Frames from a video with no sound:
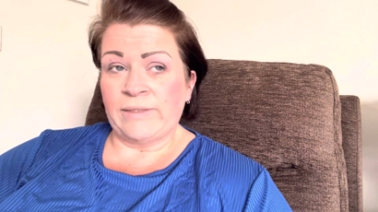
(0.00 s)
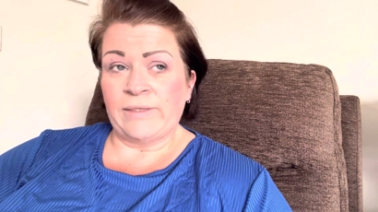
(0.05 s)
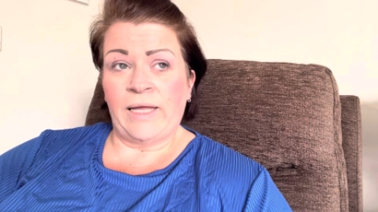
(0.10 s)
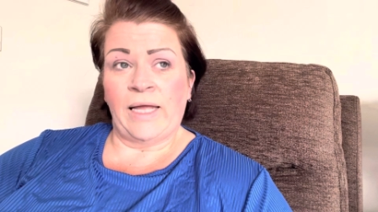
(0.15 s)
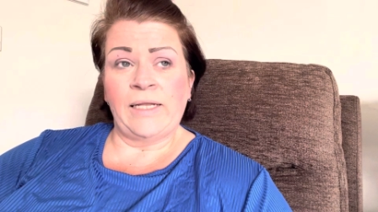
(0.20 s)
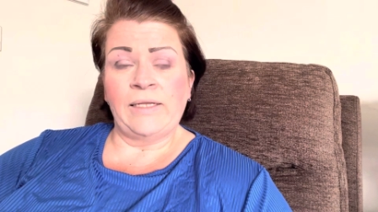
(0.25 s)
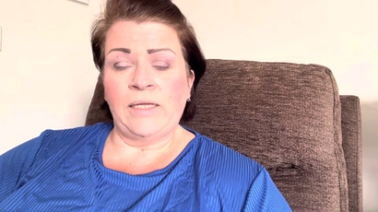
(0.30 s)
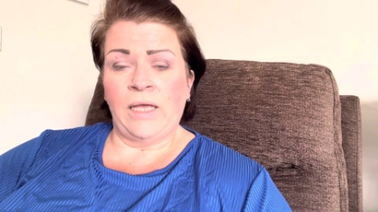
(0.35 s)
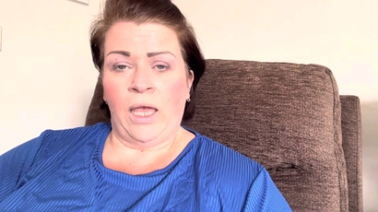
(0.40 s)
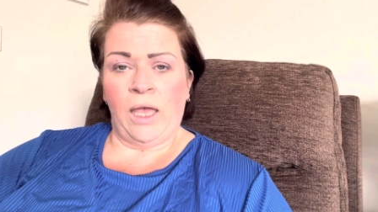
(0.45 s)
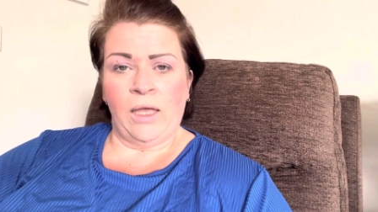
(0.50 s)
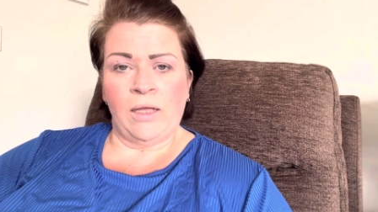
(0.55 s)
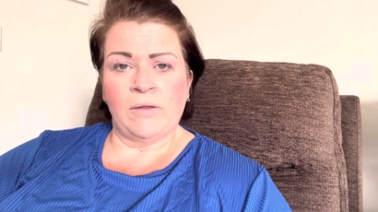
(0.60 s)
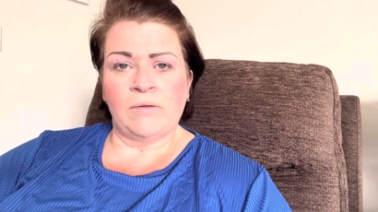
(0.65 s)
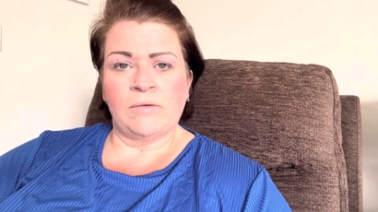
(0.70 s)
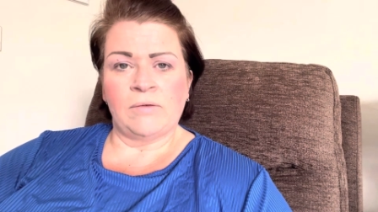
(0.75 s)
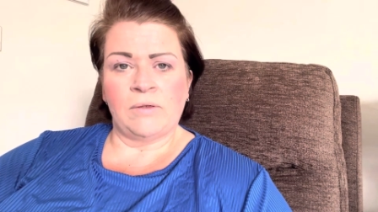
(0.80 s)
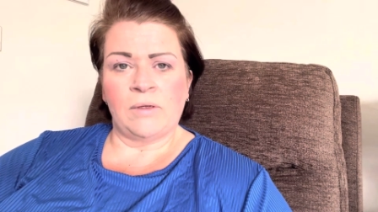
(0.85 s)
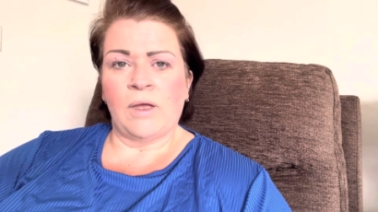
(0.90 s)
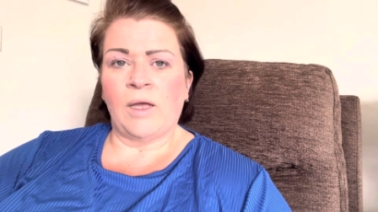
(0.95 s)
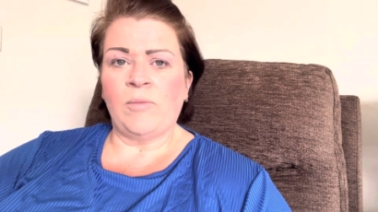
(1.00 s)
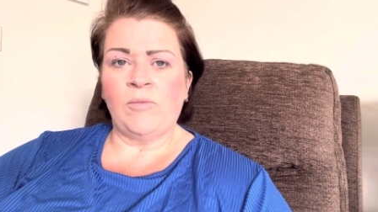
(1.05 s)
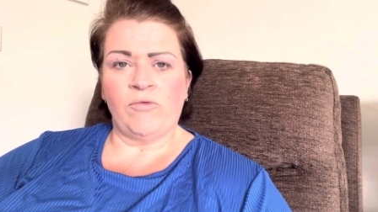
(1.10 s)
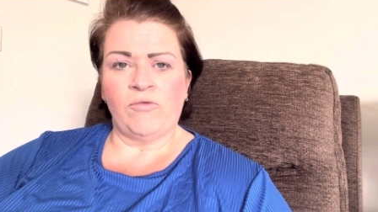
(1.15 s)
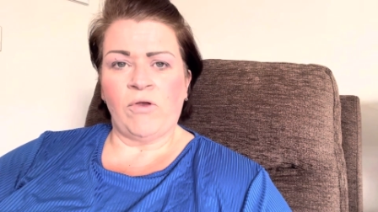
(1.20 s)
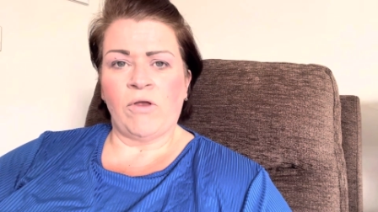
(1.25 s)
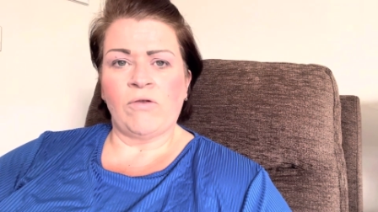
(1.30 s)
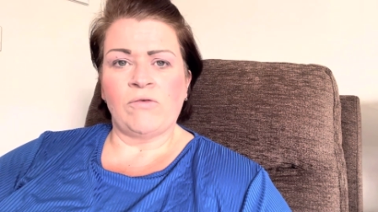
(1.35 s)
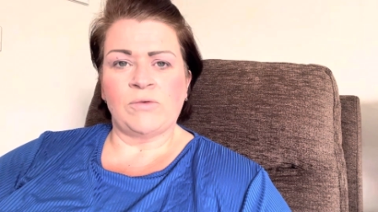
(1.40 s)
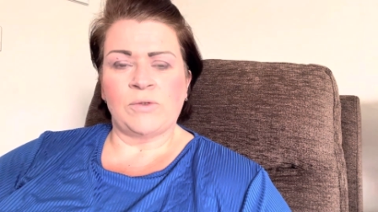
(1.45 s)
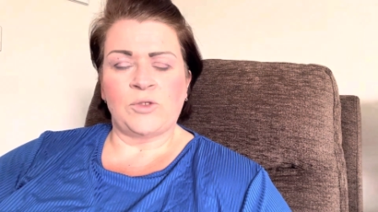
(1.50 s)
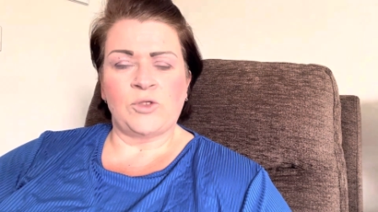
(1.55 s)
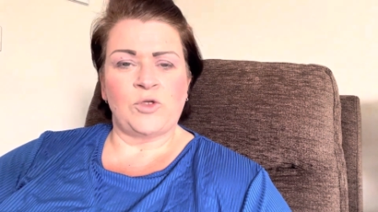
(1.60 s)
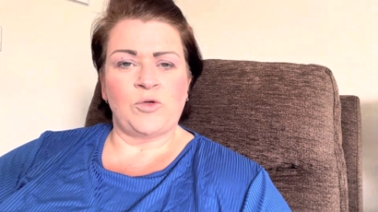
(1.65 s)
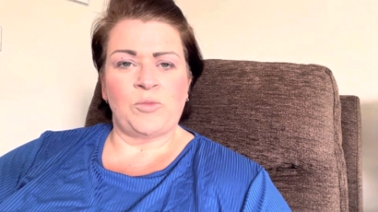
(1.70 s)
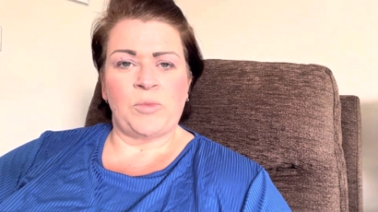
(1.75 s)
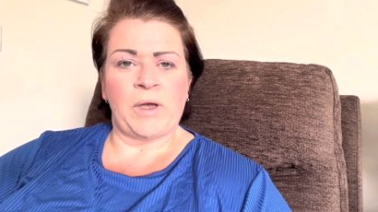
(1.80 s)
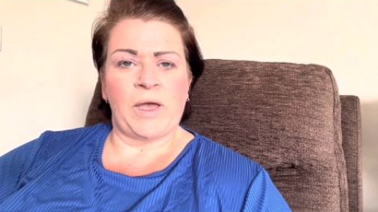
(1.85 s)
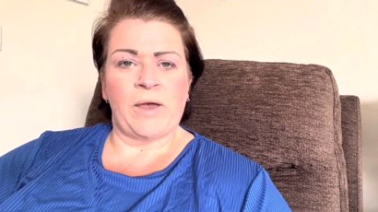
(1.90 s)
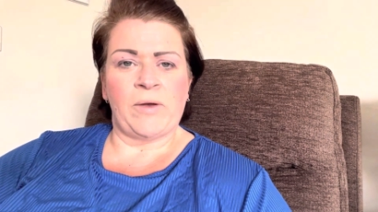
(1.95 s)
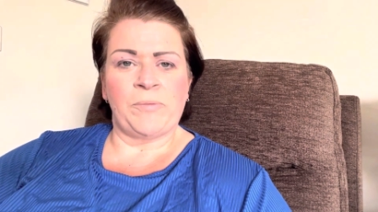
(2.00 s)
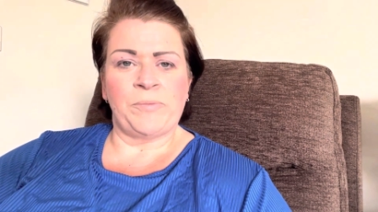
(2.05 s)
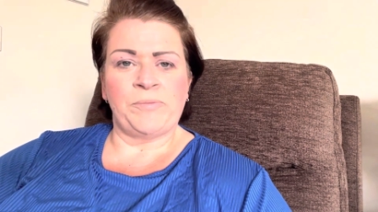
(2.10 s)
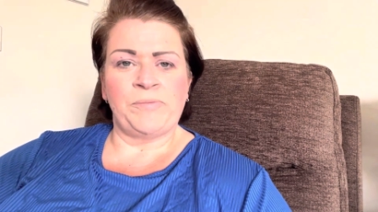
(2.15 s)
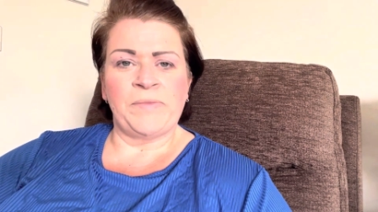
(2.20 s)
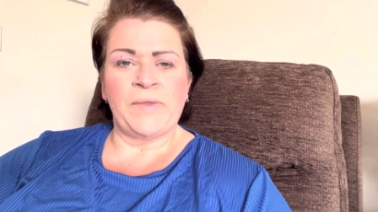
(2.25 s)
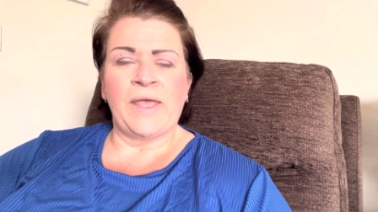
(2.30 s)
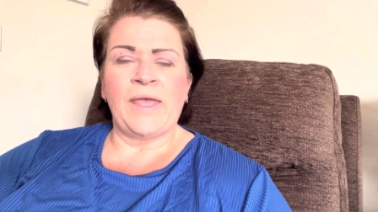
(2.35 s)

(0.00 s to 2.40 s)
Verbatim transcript: And yeah, I'm thrilled with two pound.